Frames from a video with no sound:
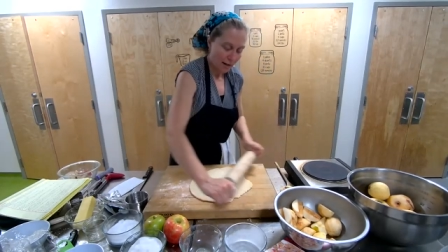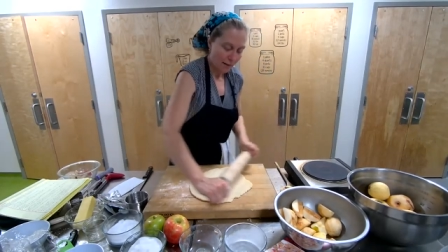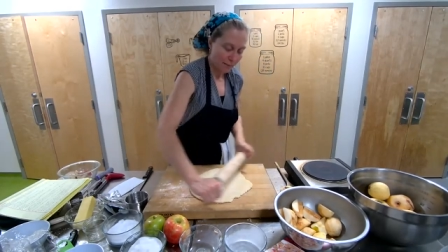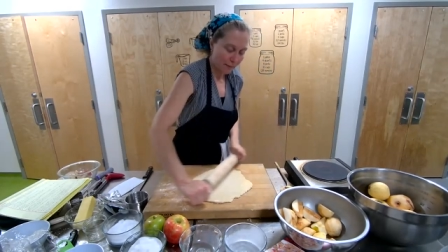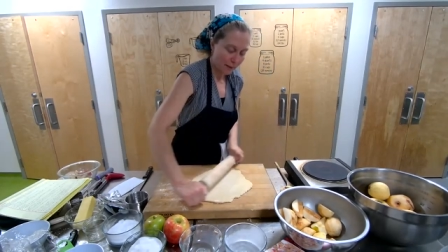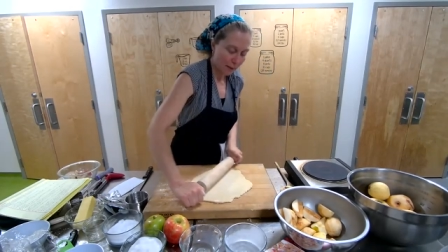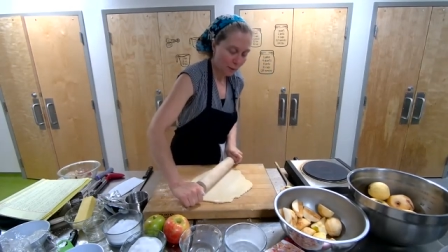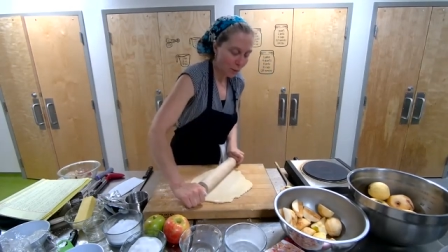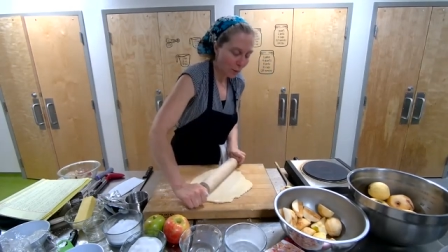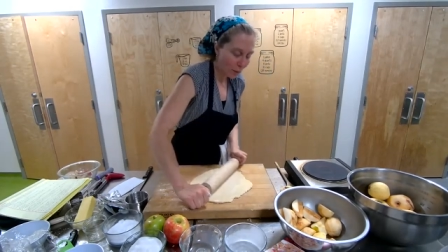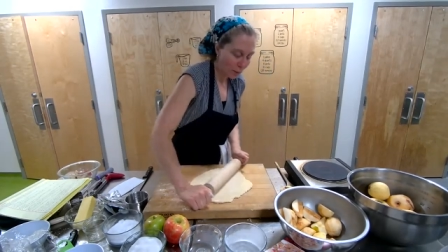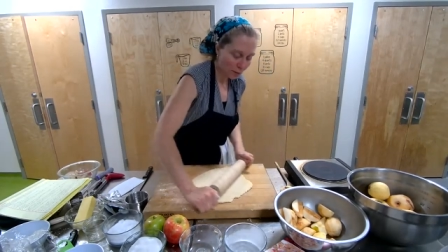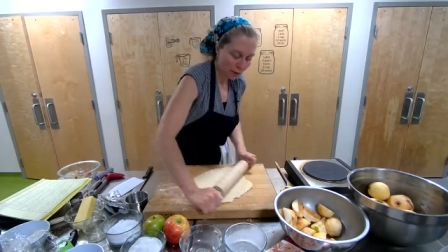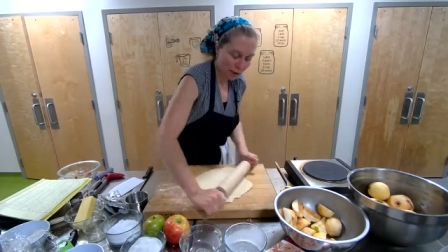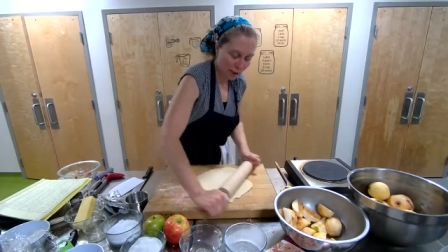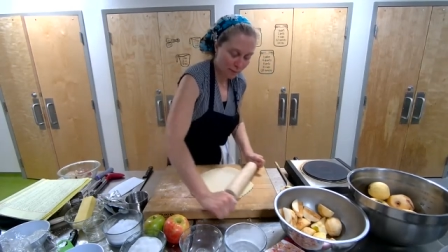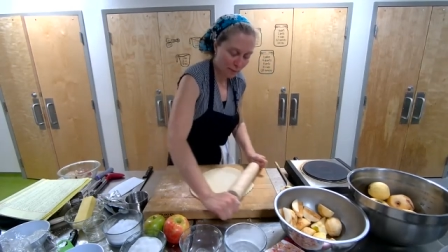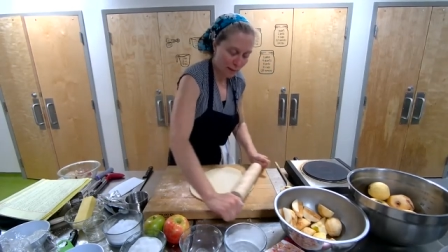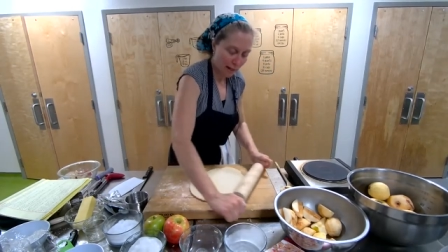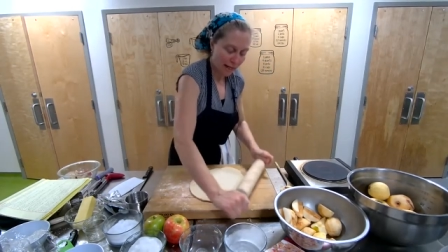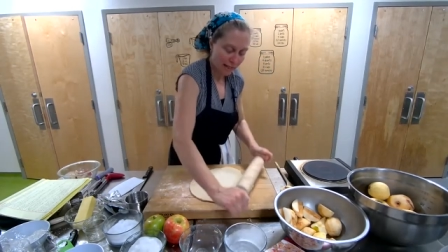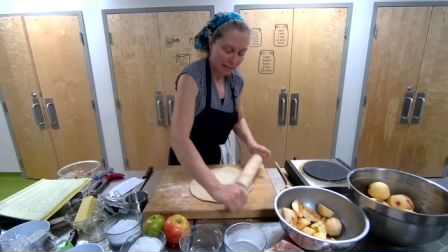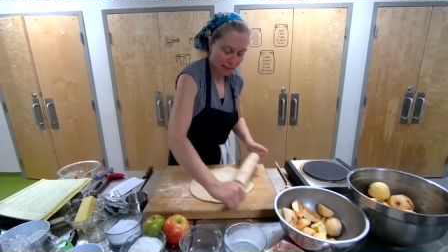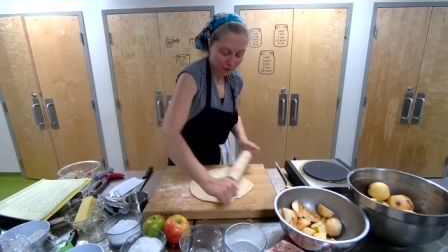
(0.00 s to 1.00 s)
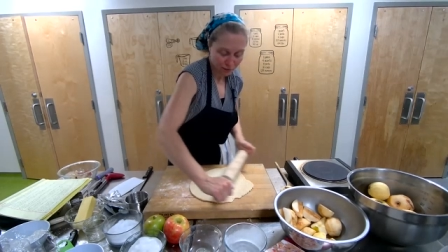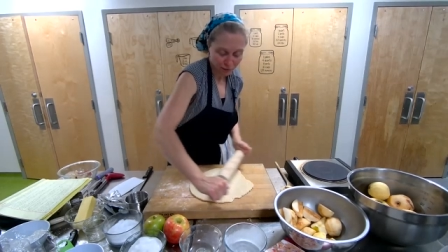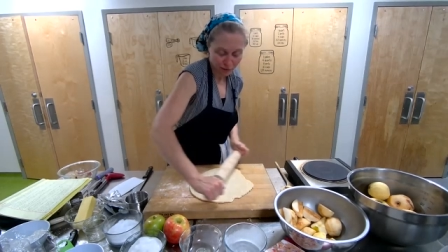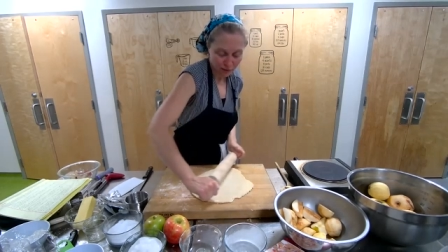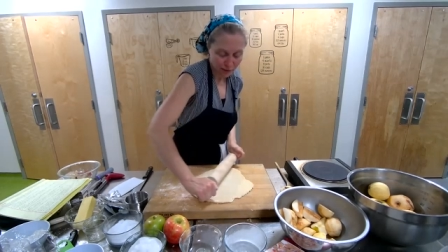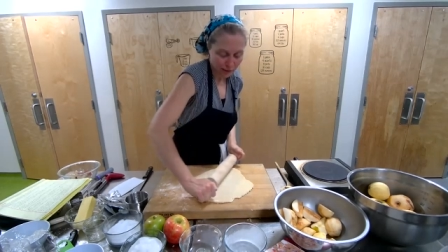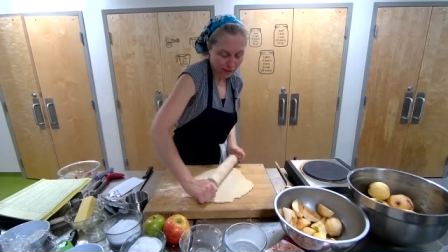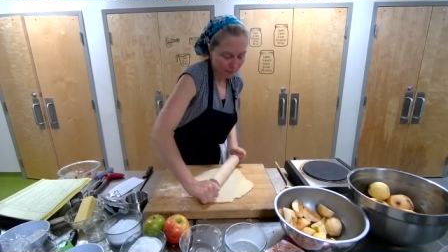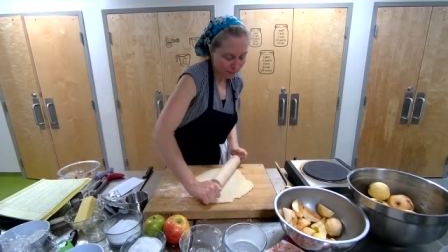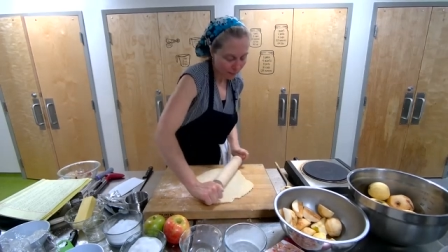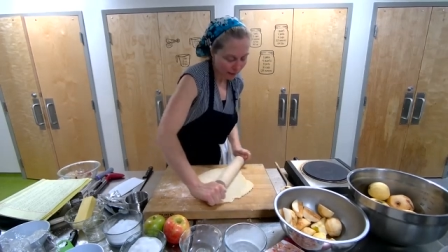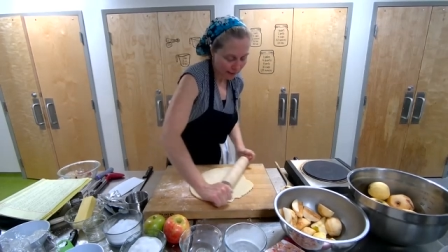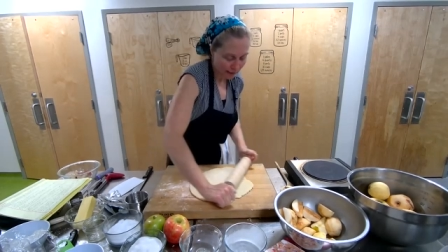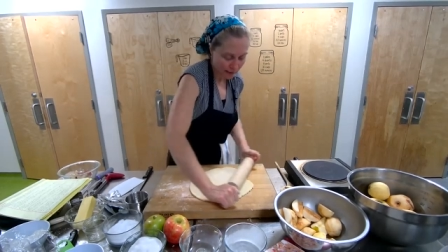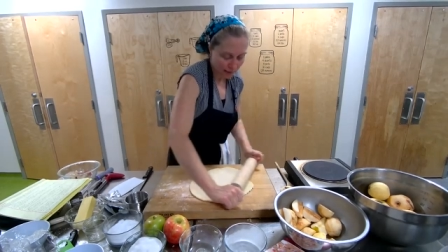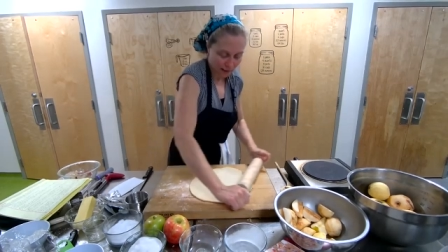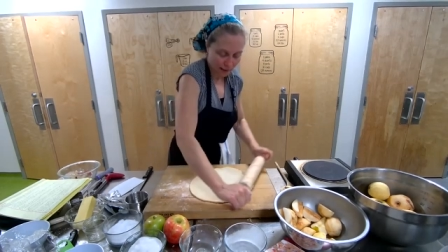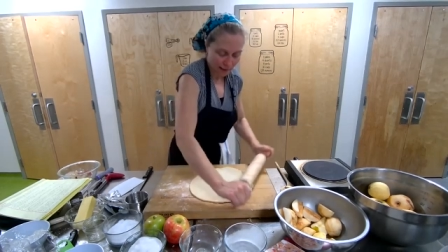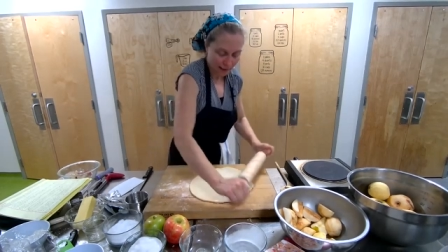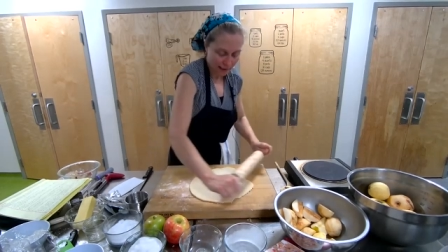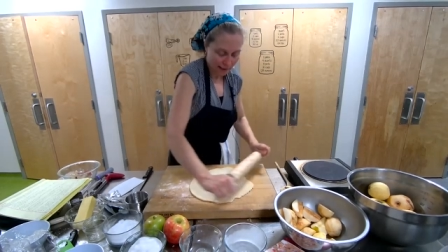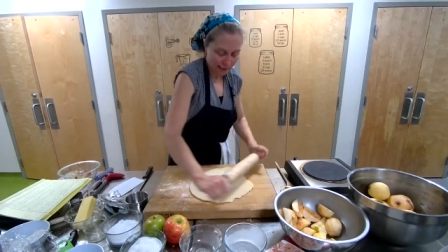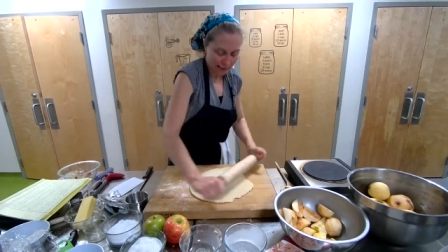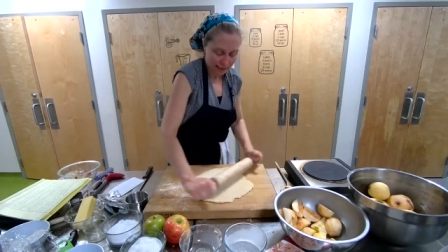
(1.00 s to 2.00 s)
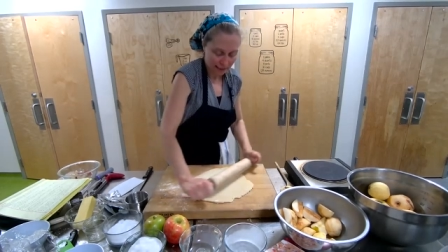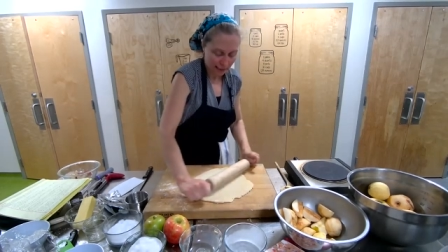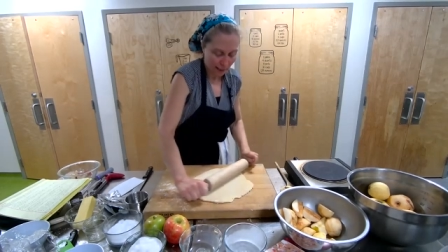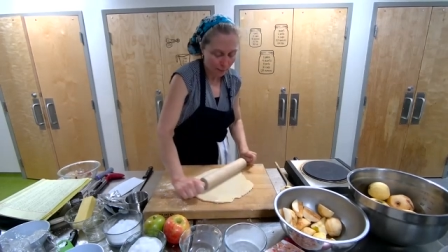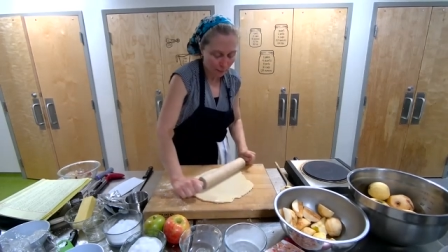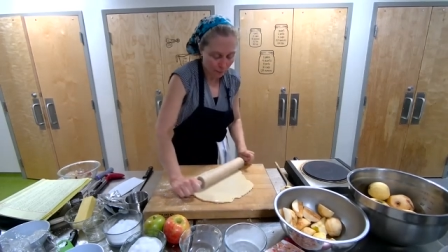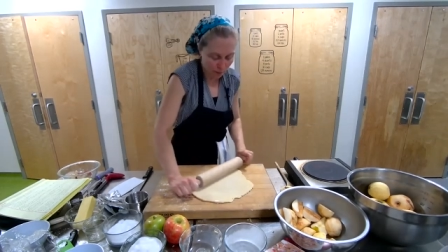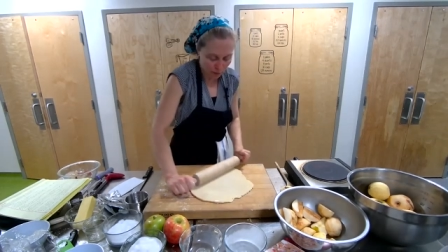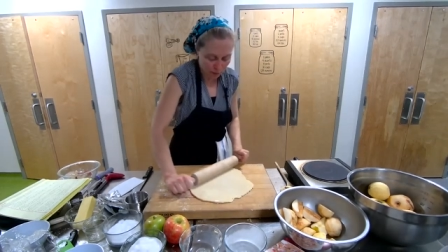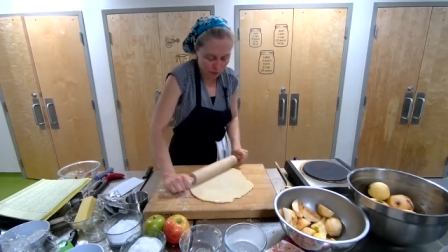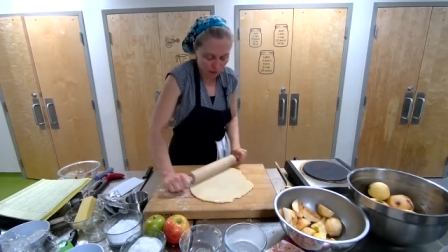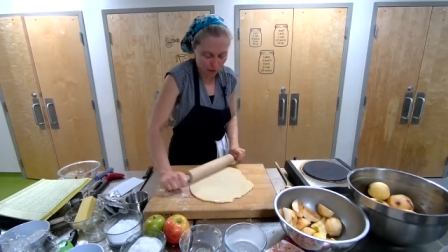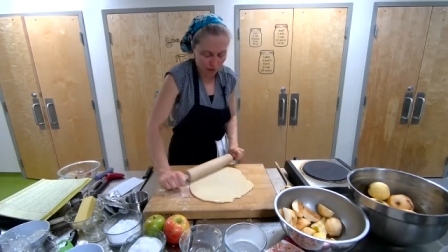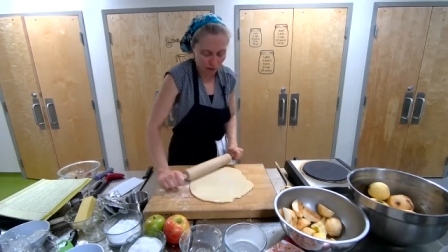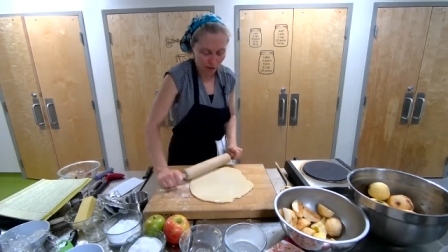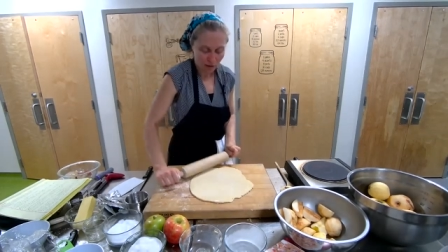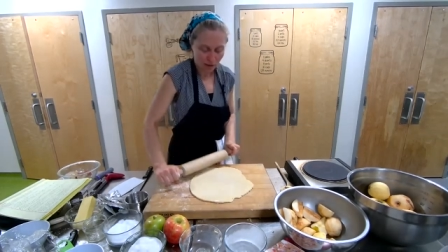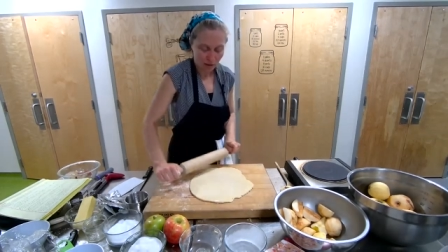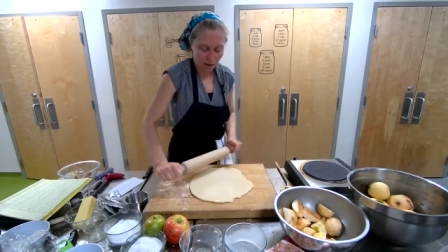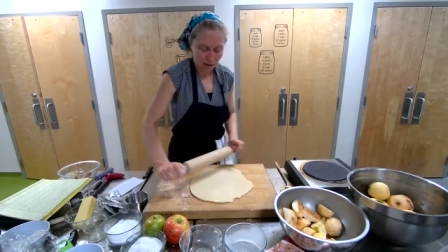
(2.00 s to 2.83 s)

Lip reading: It will respond differently based on its temperature.